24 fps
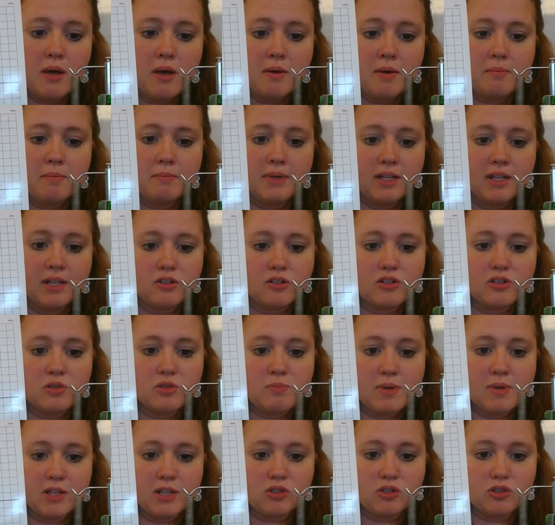meters,
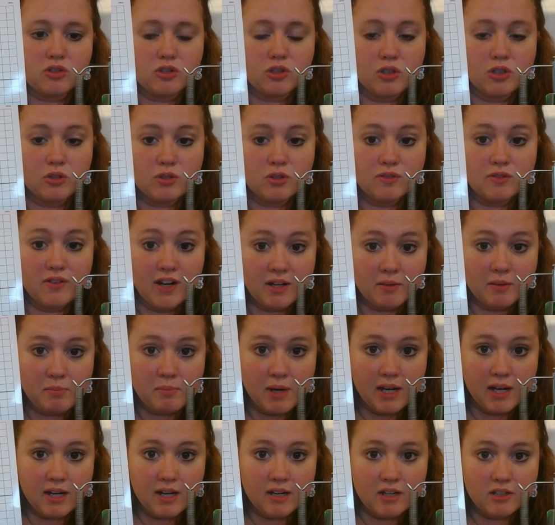make sure you divide
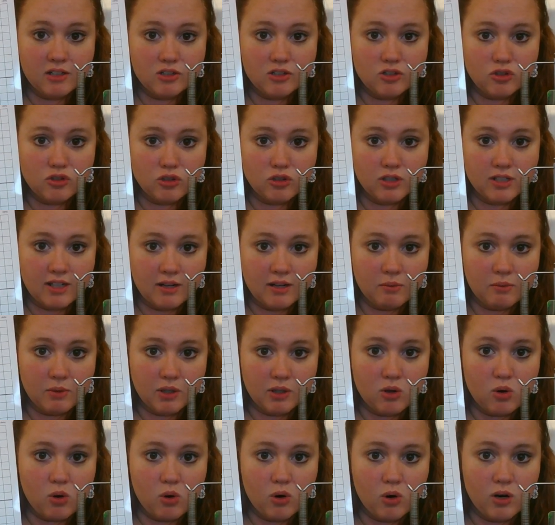by 100 and
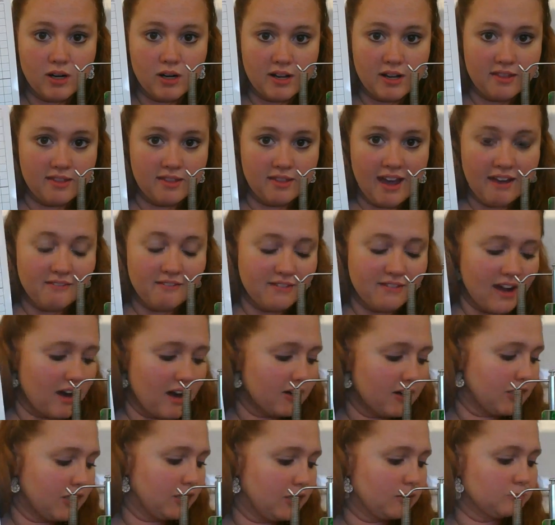record that
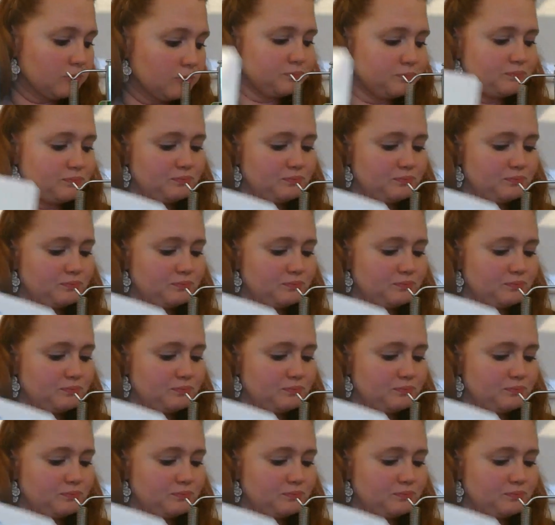value.